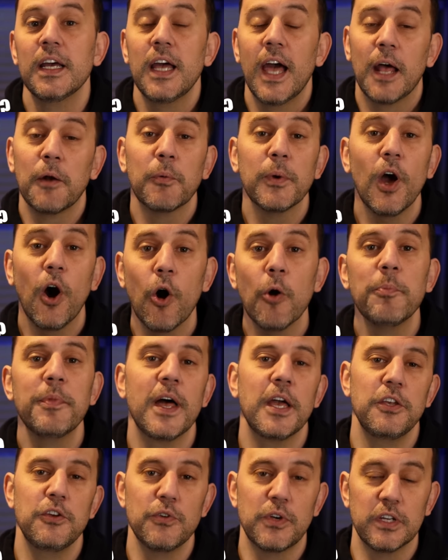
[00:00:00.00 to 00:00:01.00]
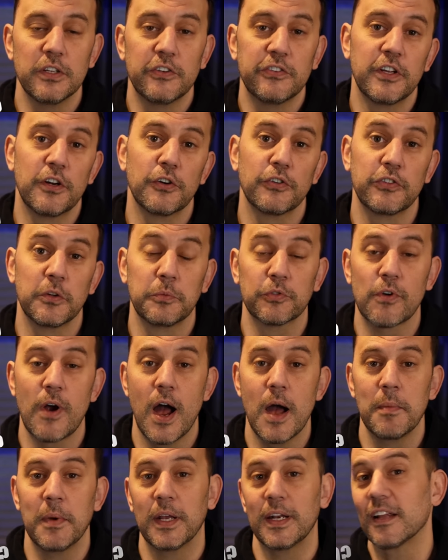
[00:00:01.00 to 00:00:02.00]
and we hope that you consider
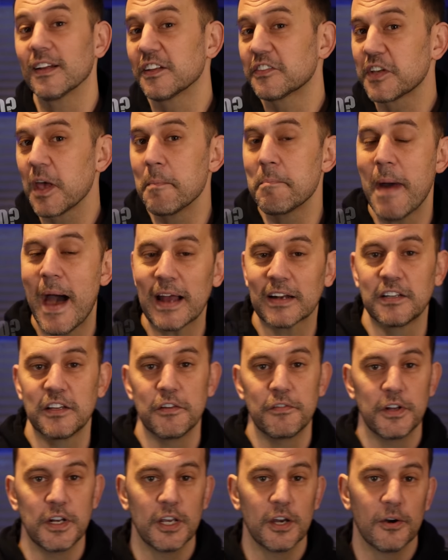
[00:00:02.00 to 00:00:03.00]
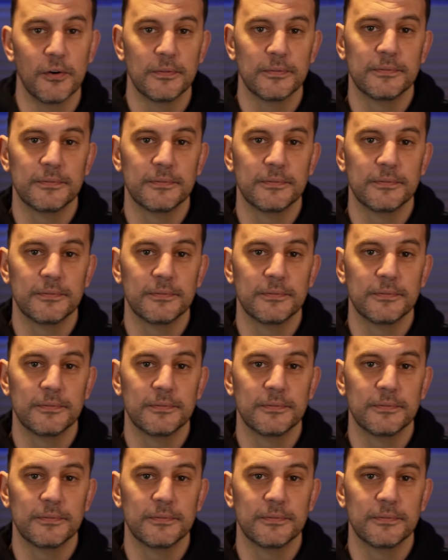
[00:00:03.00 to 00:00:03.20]
subscribing. Now let's get back to the video.